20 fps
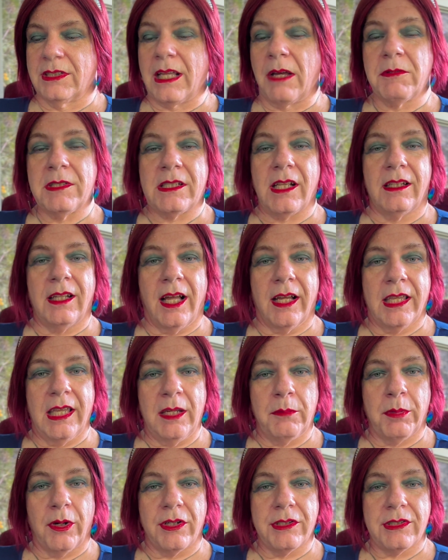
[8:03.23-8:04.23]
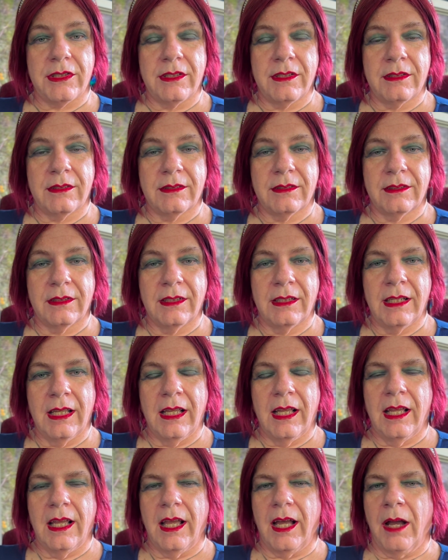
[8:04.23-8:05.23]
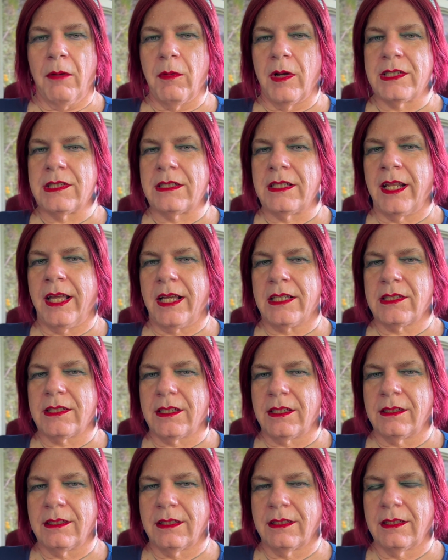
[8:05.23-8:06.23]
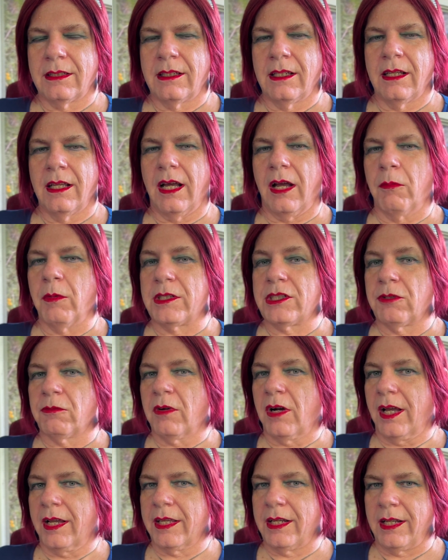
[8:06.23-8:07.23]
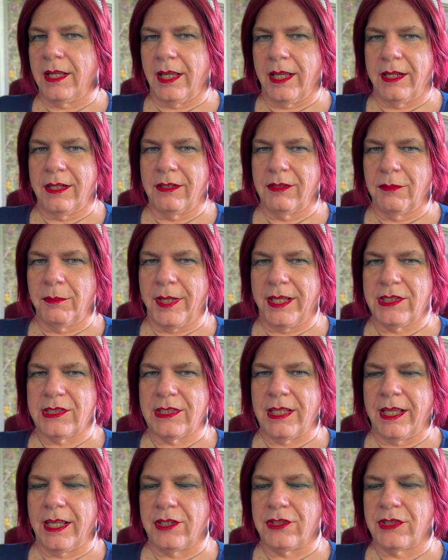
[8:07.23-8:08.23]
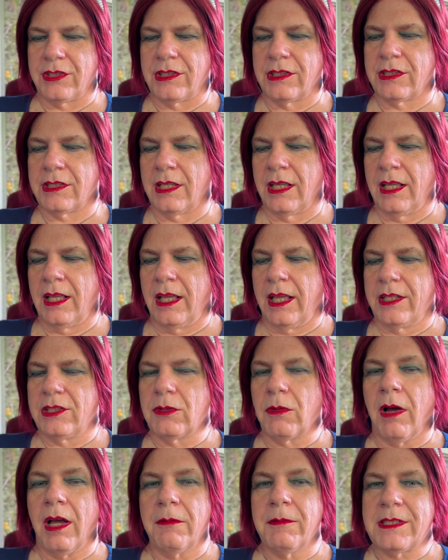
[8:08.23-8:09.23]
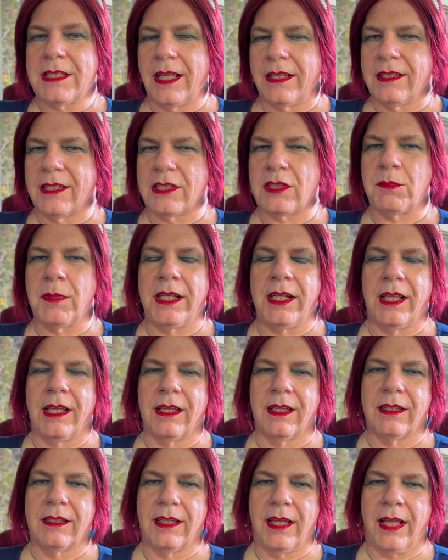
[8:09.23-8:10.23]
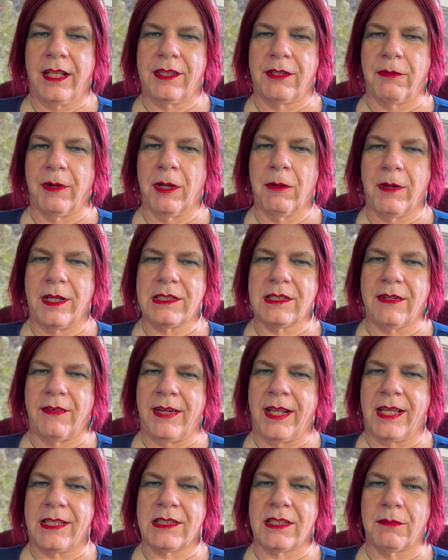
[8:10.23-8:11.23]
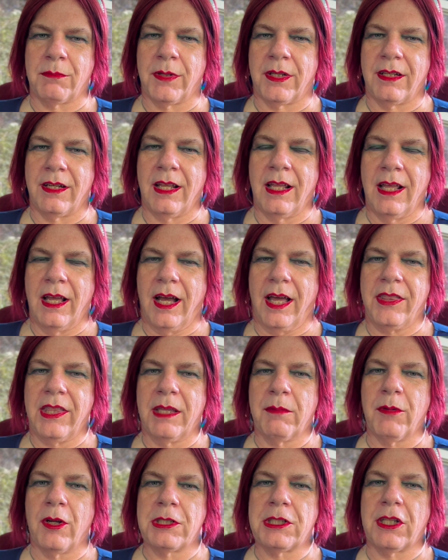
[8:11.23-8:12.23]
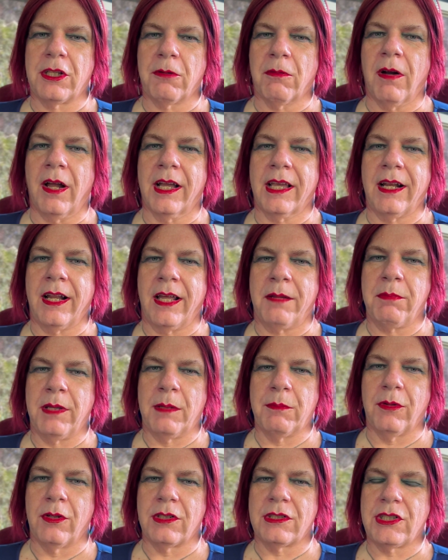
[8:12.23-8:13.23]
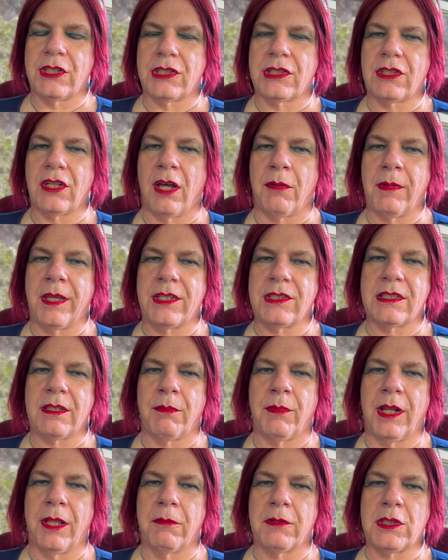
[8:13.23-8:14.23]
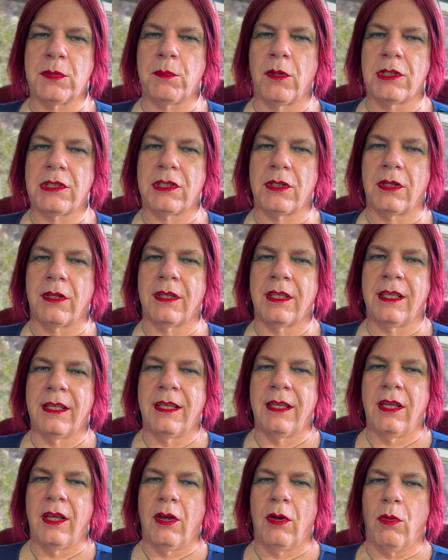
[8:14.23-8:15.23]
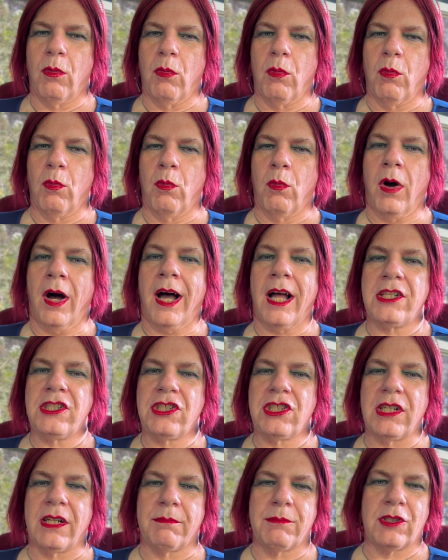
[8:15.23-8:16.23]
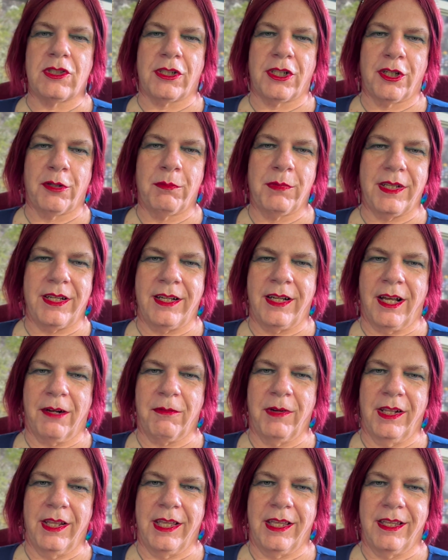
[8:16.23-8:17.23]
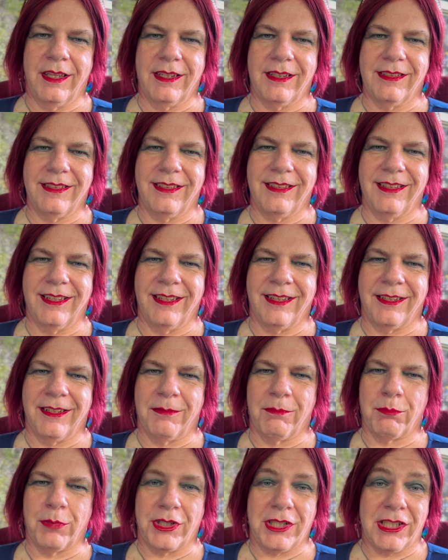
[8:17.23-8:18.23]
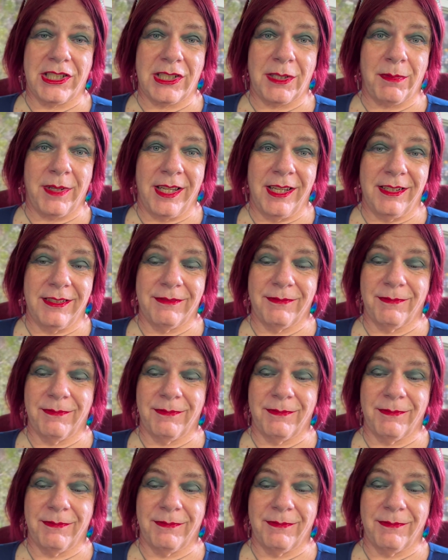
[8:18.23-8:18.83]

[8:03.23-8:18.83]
I was a Lockheed person. I wasn't NASA. I wasn't Rocketdyne, who makes the engines. And so I was at this meeting at the request of NASA, but I think most of the Rocketdyne people just saw me as somebody who was supposed to watch and observe and not really participate.